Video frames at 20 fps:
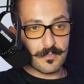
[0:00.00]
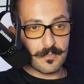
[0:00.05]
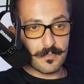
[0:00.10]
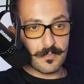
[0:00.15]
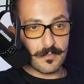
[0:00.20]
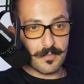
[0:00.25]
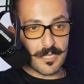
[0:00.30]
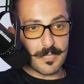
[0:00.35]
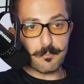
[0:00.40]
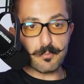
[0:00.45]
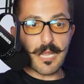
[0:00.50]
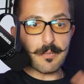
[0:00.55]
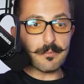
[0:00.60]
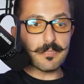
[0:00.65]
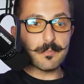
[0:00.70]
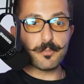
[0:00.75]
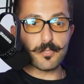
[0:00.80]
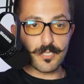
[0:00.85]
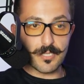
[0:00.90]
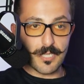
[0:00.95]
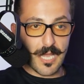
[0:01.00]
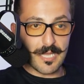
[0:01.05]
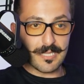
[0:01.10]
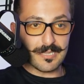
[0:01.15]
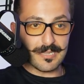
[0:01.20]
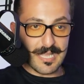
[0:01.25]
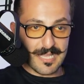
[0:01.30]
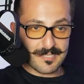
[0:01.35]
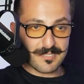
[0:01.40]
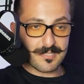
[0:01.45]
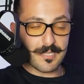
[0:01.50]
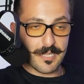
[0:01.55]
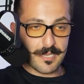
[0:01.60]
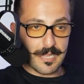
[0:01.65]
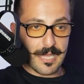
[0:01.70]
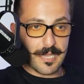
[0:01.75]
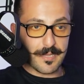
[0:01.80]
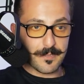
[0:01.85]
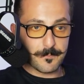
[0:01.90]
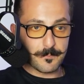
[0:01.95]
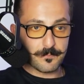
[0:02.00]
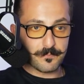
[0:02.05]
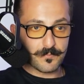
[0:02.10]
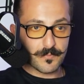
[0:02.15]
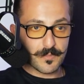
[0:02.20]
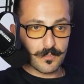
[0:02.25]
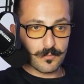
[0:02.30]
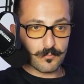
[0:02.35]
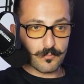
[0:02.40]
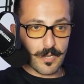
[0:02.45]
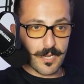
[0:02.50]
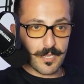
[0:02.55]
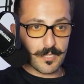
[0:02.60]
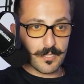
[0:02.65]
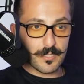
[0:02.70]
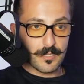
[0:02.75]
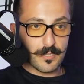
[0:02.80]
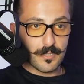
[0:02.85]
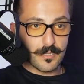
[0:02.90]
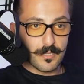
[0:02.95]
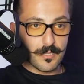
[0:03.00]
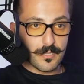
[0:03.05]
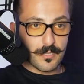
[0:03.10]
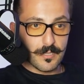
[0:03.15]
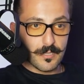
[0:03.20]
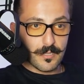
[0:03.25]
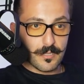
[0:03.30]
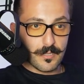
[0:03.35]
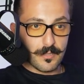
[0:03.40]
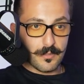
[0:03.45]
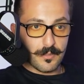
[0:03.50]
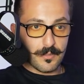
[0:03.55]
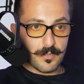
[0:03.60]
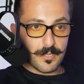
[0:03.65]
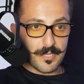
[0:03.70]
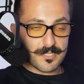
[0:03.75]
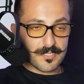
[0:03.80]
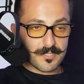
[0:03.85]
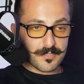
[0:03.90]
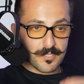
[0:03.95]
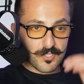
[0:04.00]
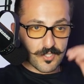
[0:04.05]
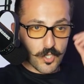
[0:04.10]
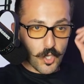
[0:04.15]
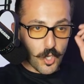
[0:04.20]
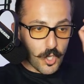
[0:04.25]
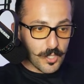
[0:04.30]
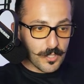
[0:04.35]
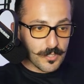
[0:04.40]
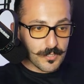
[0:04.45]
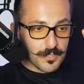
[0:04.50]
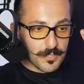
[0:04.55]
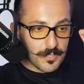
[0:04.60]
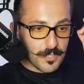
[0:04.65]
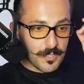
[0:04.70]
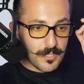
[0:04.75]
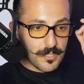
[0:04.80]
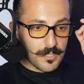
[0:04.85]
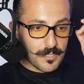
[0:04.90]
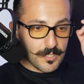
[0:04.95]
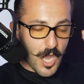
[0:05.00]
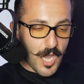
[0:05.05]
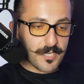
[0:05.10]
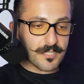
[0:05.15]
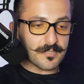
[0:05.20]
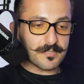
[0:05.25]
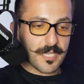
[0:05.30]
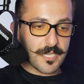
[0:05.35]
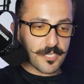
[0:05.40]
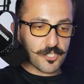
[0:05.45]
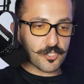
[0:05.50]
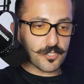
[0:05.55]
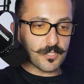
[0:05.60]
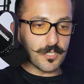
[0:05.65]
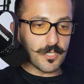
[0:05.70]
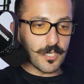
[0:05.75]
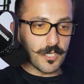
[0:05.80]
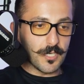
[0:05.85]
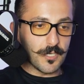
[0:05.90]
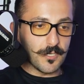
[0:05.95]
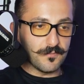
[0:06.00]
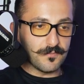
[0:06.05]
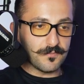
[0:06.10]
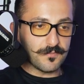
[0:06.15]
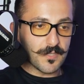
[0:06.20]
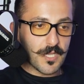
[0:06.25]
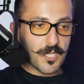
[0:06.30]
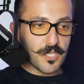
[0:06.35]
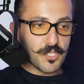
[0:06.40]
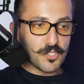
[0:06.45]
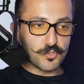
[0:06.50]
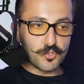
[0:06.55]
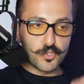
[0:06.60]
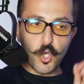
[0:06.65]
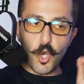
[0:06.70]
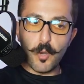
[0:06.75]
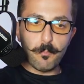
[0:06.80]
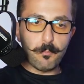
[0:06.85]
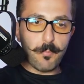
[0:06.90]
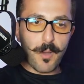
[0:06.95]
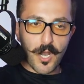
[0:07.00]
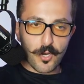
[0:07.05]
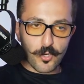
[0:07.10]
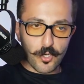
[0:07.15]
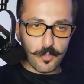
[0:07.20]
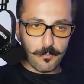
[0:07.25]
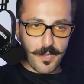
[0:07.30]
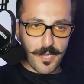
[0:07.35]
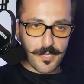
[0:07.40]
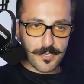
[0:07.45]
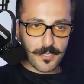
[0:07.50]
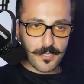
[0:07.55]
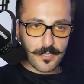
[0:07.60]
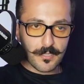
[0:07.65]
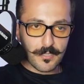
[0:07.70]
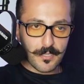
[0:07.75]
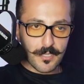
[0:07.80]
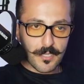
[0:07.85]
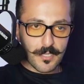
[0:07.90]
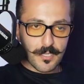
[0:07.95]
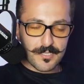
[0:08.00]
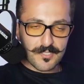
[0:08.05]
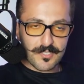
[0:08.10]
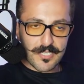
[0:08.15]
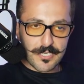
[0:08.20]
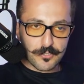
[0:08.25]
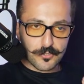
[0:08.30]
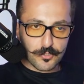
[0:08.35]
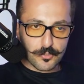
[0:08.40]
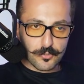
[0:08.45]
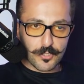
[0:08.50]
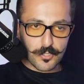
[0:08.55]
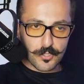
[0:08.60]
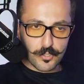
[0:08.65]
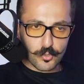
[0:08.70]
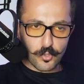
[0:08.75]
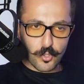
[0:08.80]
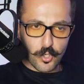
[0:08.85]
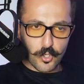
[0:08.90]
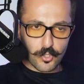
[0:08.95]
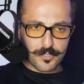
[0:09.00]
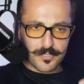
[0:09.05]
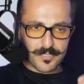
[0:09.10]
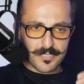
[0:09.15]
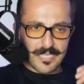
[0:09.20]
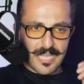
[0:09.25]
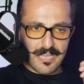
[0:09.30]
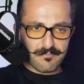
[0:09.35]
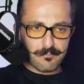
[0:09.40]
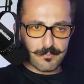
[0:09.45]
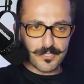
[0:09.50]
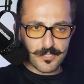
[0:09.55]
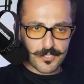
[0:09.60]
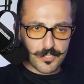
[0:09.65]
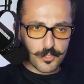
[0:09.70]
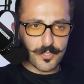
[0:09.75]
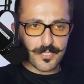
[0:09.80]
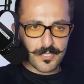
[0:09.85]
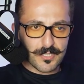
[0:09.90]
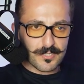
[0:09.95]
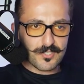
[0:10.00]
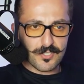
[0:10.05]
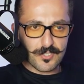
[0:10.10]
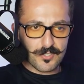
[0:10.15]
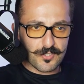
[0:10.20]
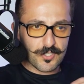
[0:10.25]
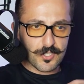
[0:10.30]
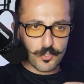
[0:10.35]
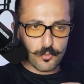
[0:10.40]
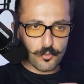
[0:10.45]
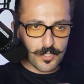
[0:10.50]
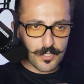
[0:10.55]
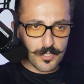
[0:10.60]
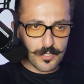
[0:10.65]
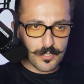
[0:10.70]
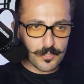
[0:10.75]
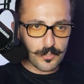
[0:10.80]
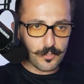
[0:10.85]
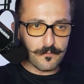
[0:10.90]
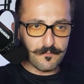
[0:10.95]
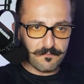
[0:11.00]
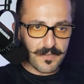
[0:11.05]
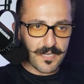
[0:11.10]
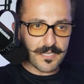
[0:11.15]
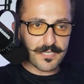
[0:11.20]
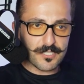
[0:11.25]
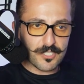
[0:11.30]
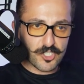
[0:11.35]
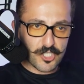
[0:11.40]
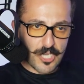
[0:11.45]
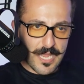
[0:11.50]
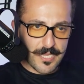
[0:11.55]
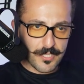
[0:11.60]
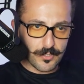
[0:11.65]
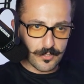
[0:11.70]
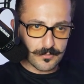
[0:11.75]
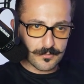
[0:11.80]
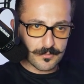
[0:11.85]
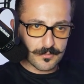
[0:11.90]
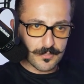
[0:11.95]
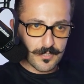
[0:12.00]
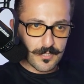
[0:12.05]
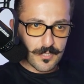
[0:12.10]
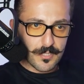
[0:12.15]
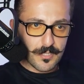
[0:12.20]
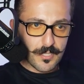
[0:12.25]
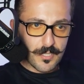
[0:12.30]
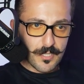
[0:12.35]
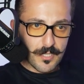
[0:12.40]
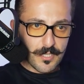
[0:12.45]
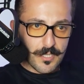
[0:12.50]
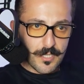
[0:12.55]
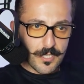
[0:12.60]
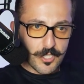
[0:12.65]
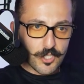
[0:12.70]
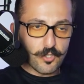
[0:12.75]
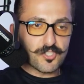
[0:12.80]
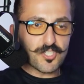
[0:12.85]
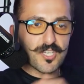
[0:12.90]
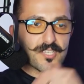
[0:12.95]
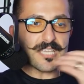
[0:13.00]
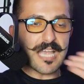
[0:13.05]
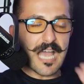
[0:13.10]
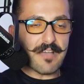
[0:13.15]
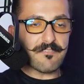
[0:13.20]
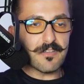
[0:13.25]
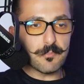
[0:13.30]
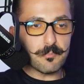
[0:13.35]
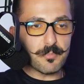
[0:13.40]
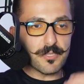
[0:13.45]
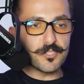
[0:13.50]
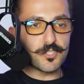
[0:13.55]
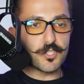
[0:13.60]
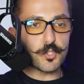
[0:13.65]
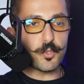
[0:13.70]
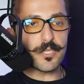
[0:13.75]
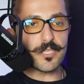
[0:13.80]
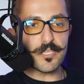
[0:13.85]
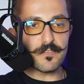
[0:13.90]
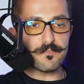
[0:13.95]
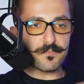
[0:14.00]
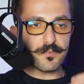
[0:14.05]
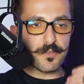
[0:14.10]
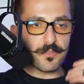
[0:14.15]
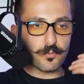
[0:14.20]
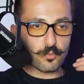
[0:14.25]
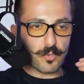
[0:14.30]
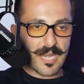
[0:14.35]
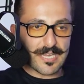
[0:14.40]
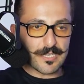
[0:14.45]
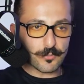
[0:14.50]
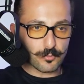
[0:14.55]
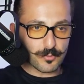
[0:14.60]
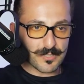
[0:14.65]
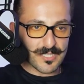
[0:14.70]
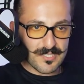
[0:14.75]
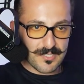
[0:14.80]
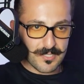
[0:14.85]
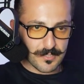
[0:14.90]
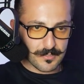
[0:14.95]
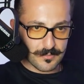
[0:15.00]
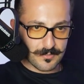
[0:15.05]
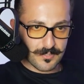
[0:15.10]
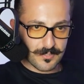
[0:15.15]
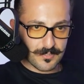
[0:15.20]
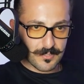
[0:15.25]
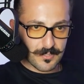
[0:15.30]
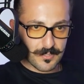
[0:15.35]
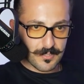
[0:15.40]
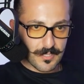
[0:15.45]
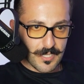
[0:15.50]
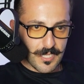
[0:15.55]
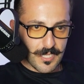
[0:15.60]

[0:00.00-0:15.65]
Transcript: If that. They probably put a lot less than that. Right? It's this whole connotation of don't borrow money. It's like, dude, you already have been doing it since you were a little fucking child. Yeah. You just haven't been doing it for the right reasons.